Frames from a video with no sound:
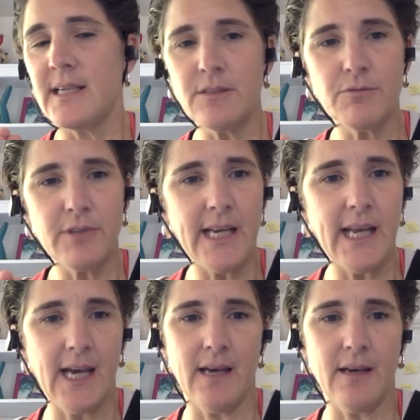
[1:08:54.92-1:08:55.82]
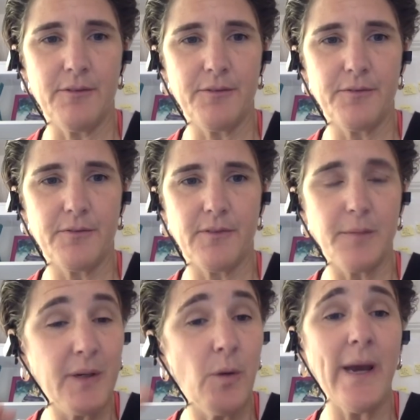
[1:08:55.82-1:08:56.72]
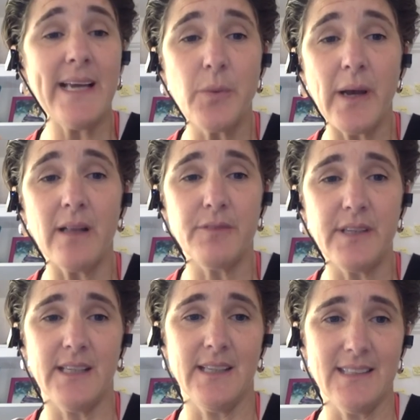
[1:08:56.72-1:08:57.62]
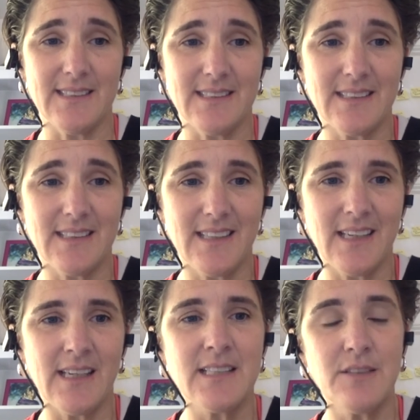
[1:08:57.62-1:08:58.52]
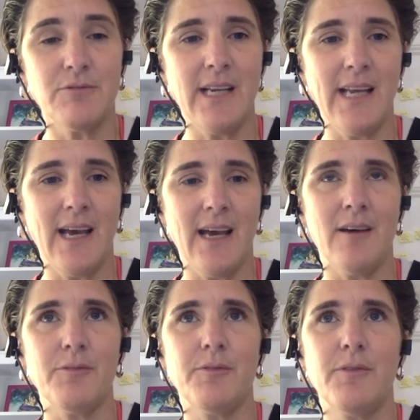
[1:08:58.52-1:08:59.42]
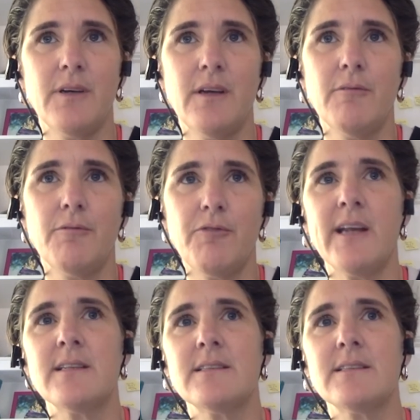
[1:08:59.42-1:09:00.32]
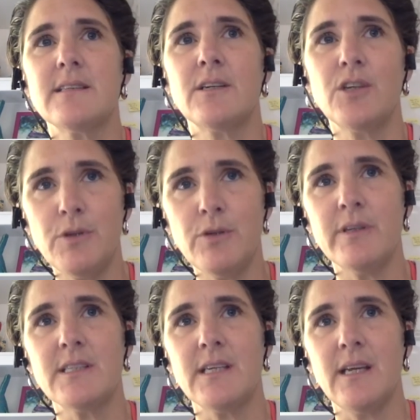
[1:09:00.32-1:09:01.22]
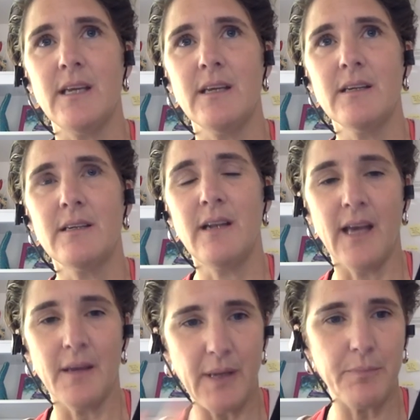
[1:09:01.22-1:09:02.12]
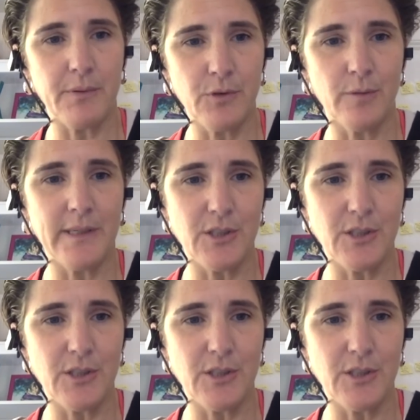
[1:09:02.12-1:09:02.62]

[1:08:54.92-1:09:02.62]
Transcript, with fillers: and I didn't really have, I'd been away 12 years and I didn't really have friends and community like people